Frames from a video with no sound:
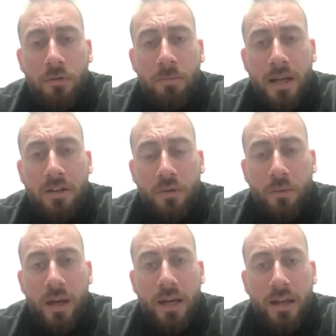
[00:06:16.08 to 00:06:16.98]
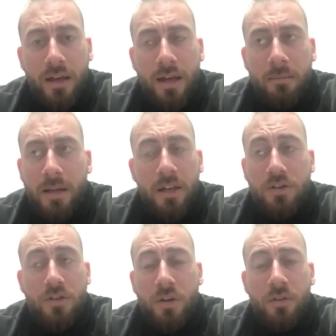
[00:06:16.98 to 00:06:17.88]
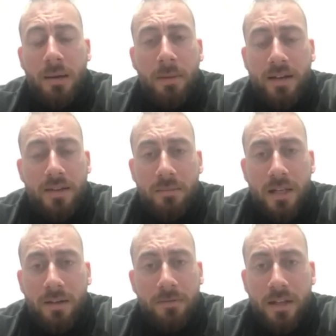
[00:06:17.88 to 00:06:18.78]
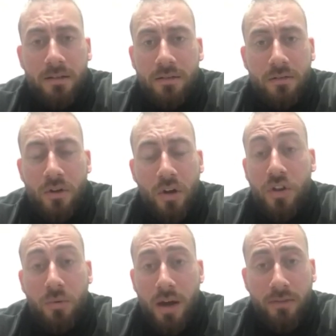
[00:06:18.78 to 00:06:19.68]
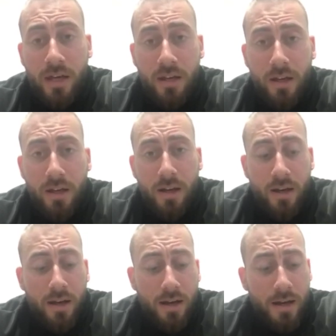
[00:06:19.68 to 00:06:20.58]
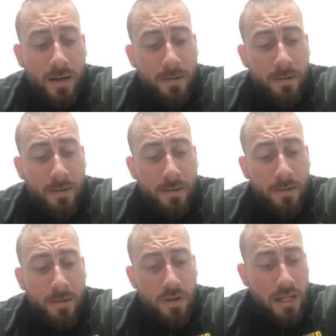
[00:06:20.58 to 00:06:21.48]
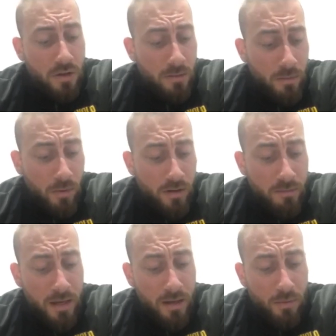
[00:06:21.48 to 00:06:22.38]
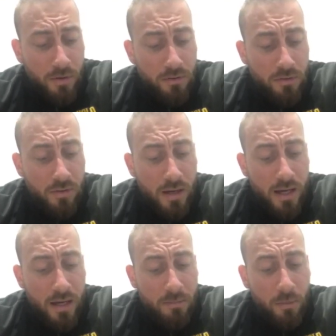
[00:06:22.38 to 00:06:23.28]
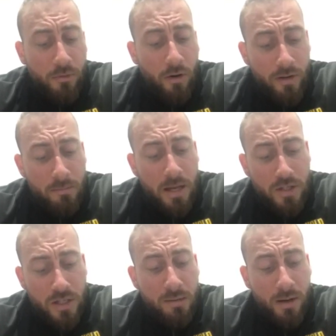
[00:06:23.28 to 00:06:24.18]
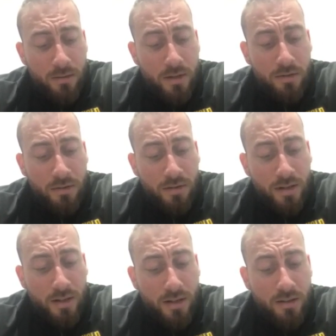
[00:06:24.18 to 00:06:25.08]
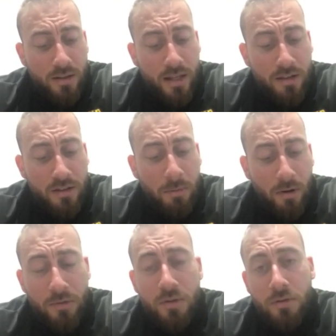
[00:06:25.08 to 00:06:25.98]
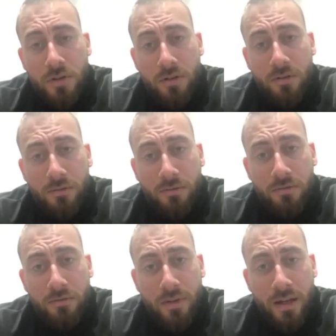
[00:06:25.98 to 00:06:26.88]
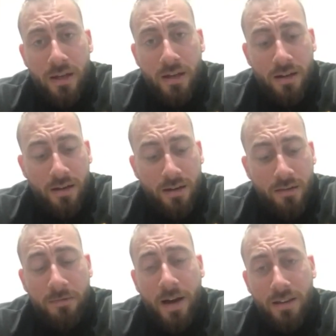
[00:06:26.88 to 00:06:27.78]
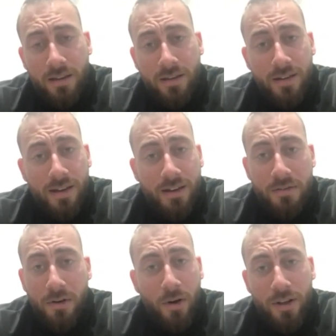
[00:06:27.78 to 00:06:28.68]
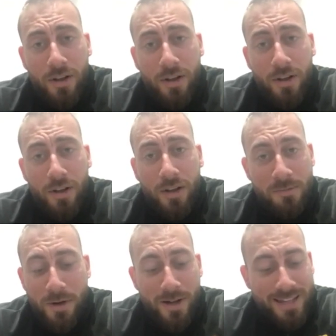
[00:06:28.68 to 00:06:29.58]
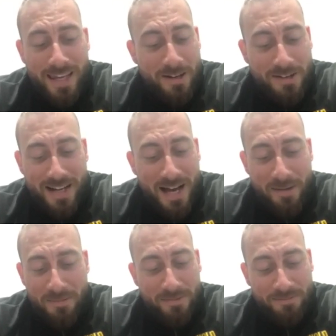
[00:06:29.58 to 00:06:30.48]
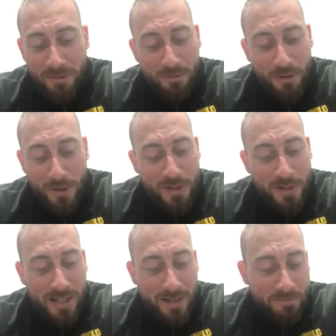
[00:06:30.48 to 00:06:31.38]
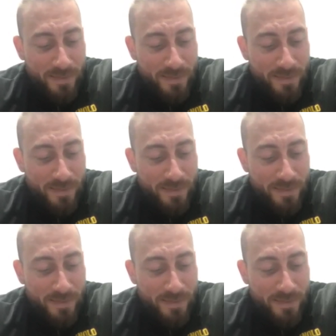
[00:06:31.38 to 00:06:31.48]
plates away. And you just do that by simply lifting not too heavy. So that's going to be one of the main ones. We've already mentioned about, the spot reduction of fat. So all the crunches in the world ain't going to happen, unfortunately.